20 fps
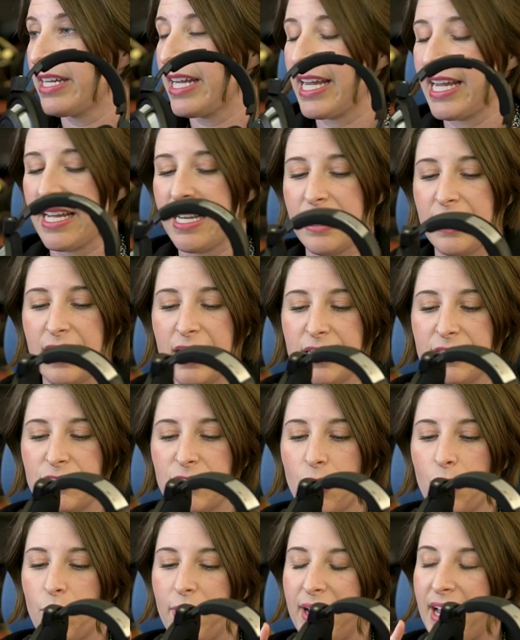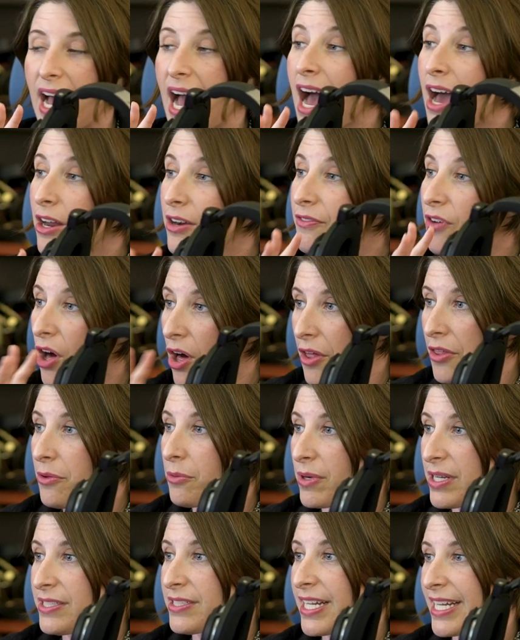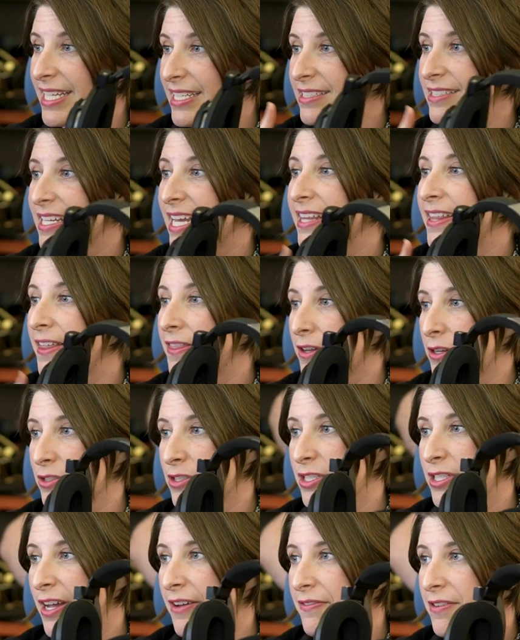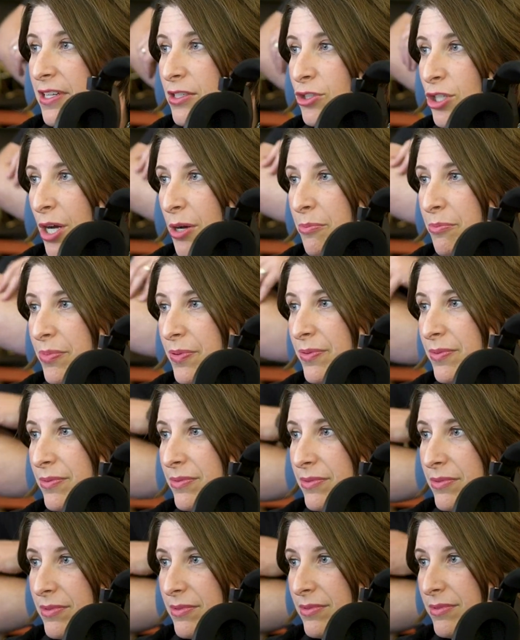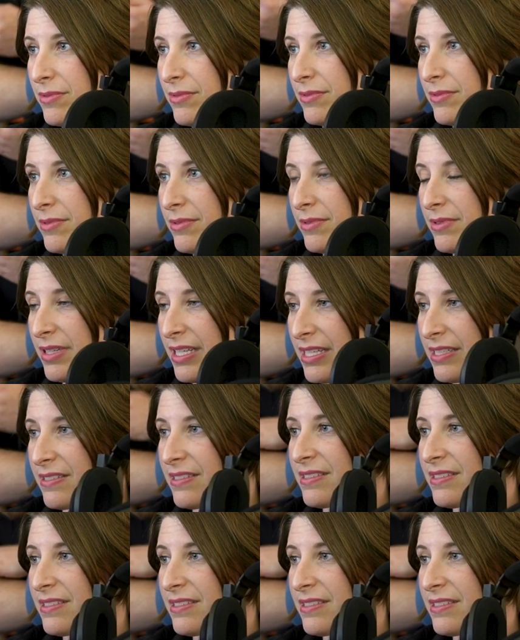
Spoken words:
And so out of all the ones, I can say that there's a definite jump. These